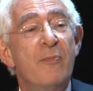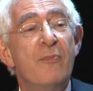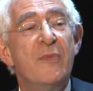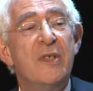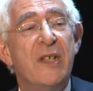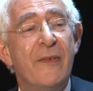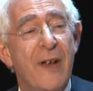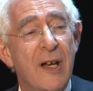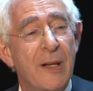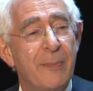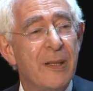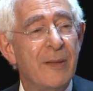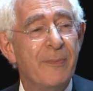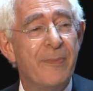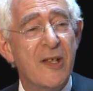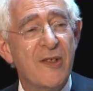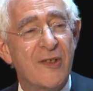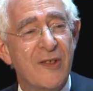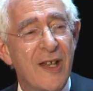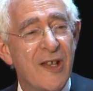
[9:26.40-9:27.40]
developing
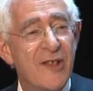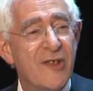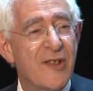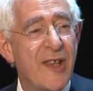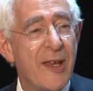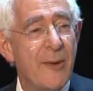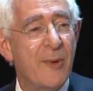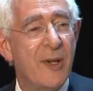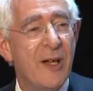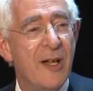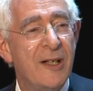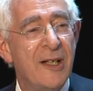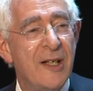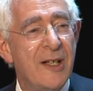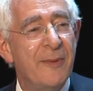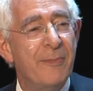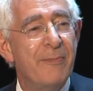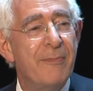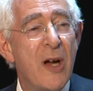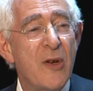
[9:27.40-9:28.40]
business, they were
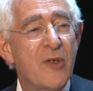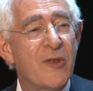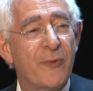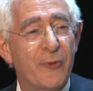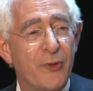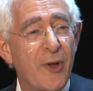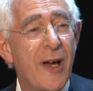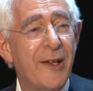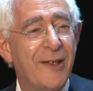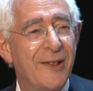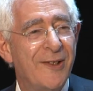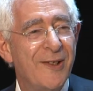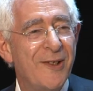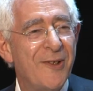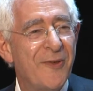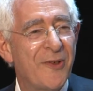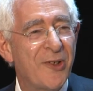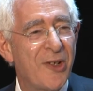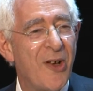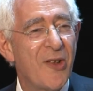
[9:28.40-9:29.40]
most frightened
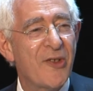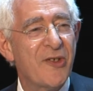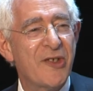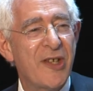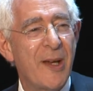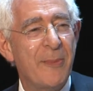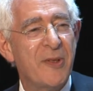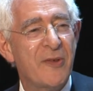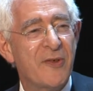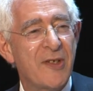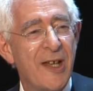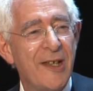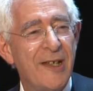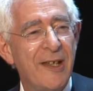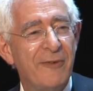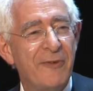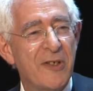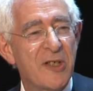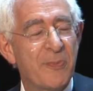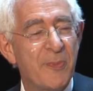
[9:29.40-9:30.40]
of the concept of
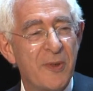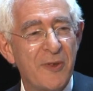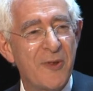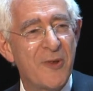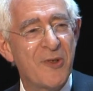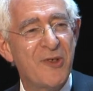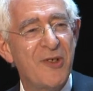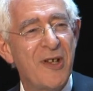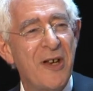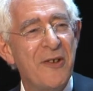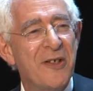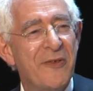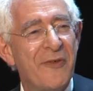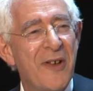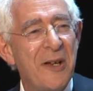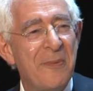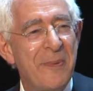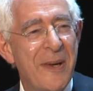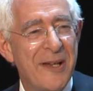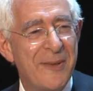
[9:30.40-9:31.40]
taking risk. But of course, you don't
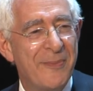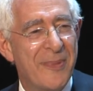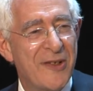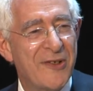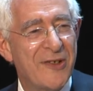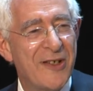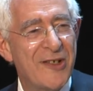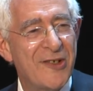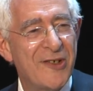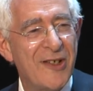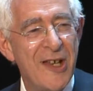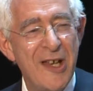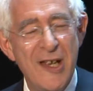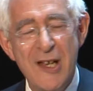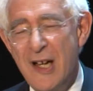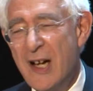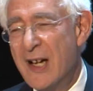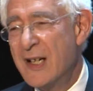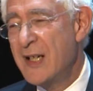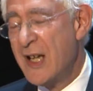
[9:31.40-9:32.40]
develop any business
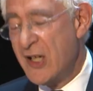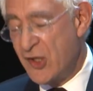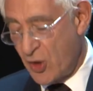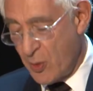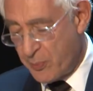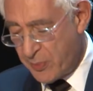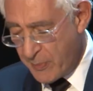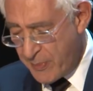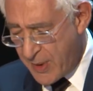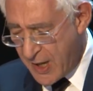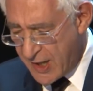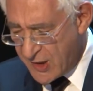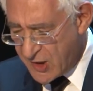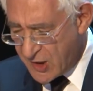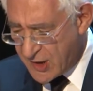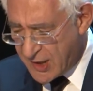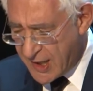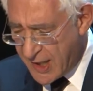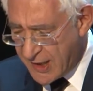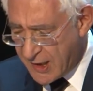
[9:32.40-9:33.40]
unless you're prepared
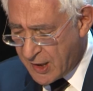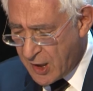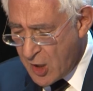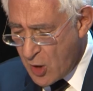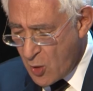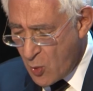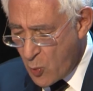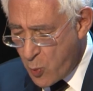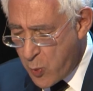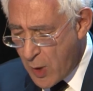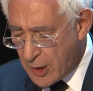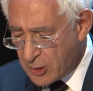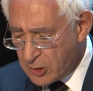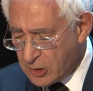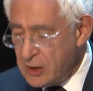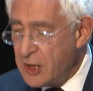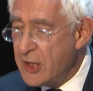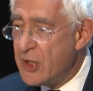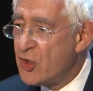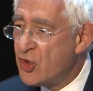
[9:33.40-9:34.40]
to take
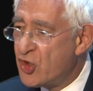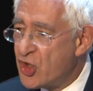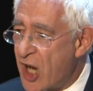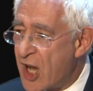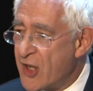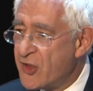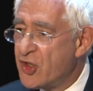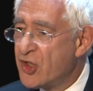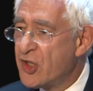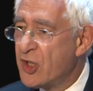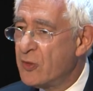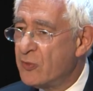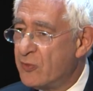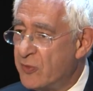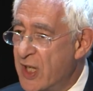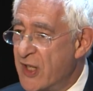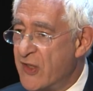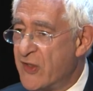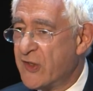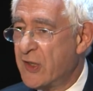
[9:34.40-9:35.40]
well judged
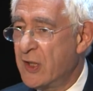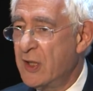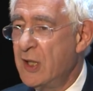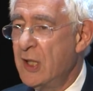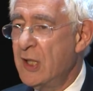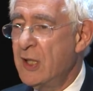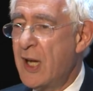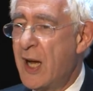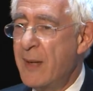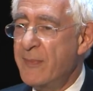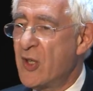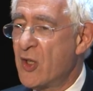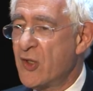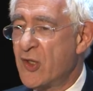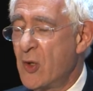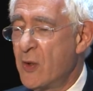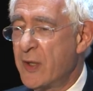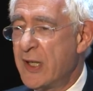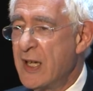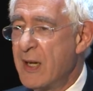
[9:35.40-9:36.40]
risk. I'm not
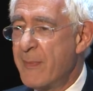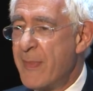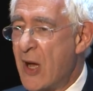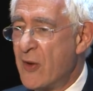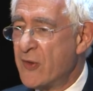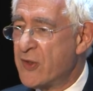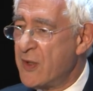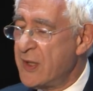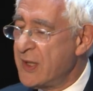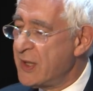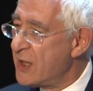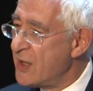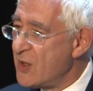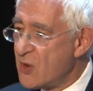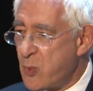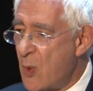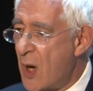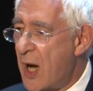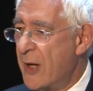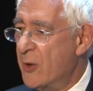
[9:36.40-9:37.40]
talking about doing
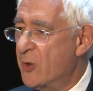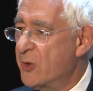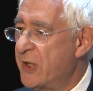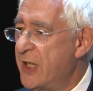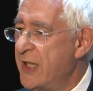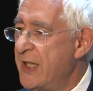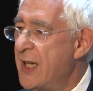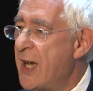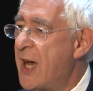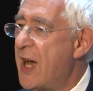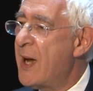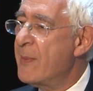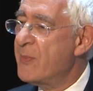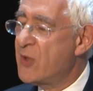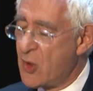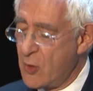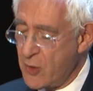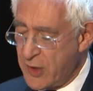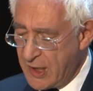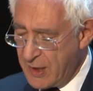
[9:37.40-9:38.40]
things wildly, I'm
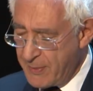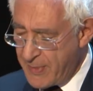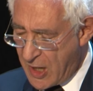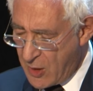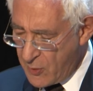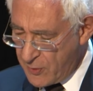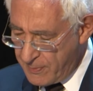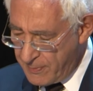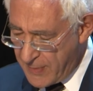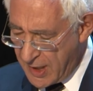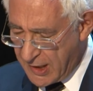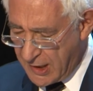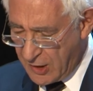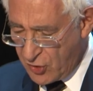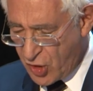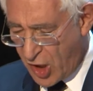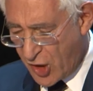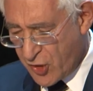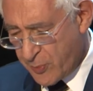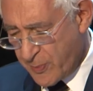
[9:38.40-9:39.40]
talking about making
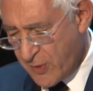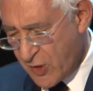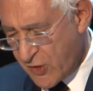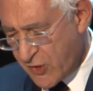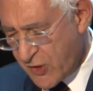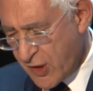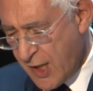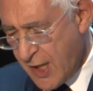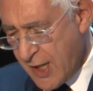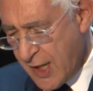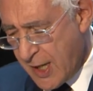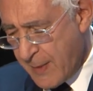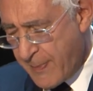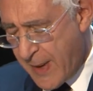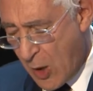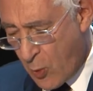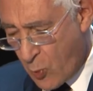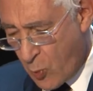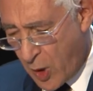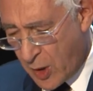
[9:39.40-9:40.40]
judgments
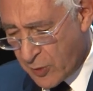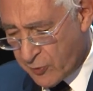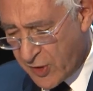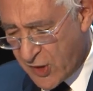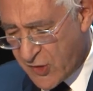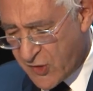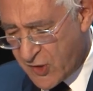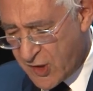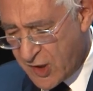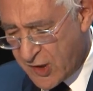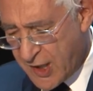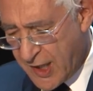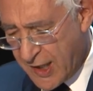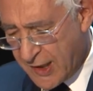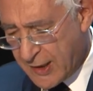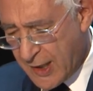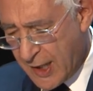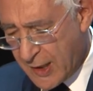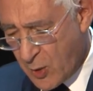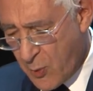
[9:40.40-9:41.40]
about what risk to take
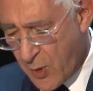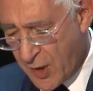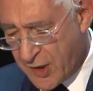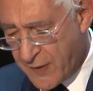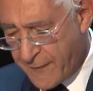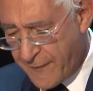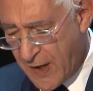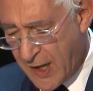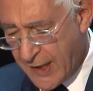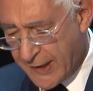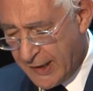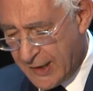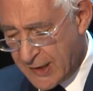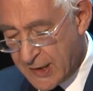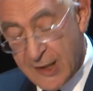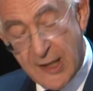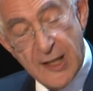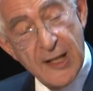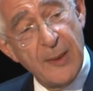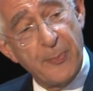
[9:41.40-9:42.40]
and quantifying it.
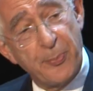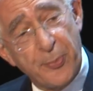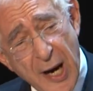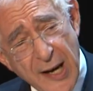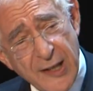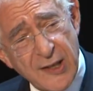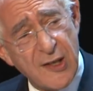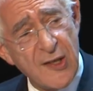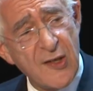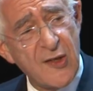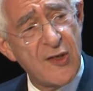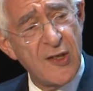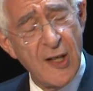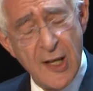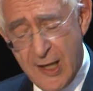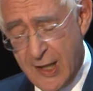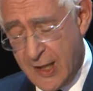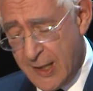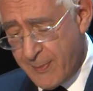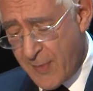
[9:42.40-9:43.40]
In practice,
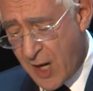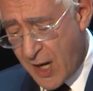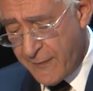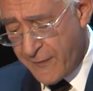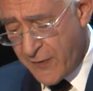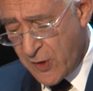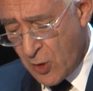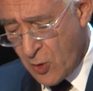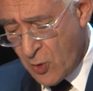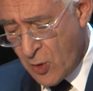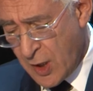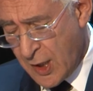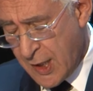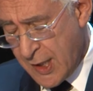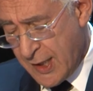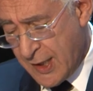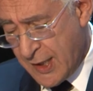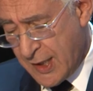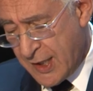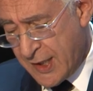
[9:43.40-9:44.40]
in my view,
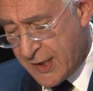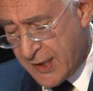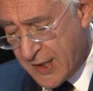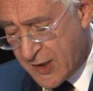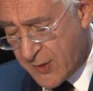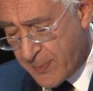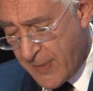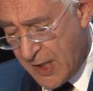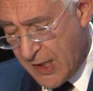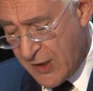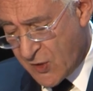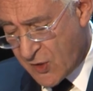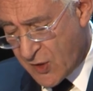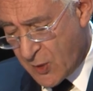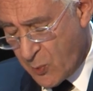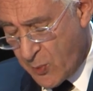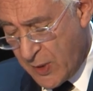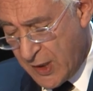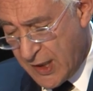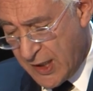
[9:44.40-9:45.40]
uh, this means that
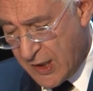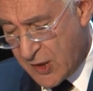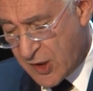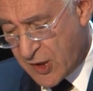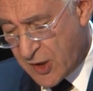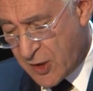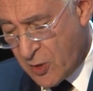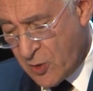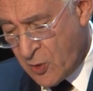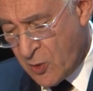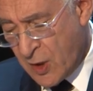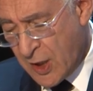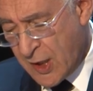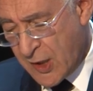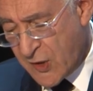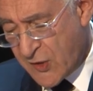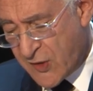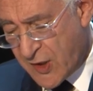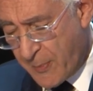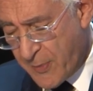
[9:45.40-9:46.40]
we need to do
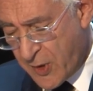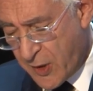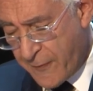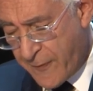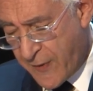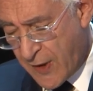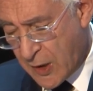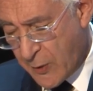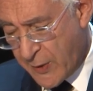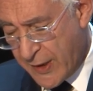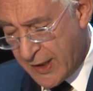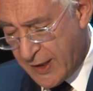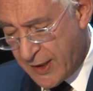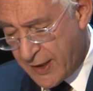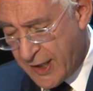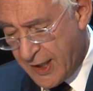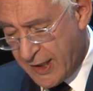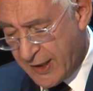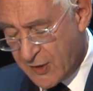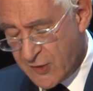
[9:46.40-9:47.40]
some of the following
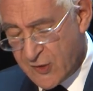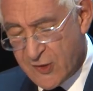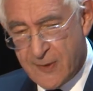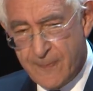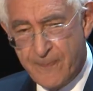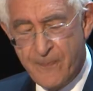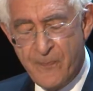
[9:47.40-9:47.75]
things.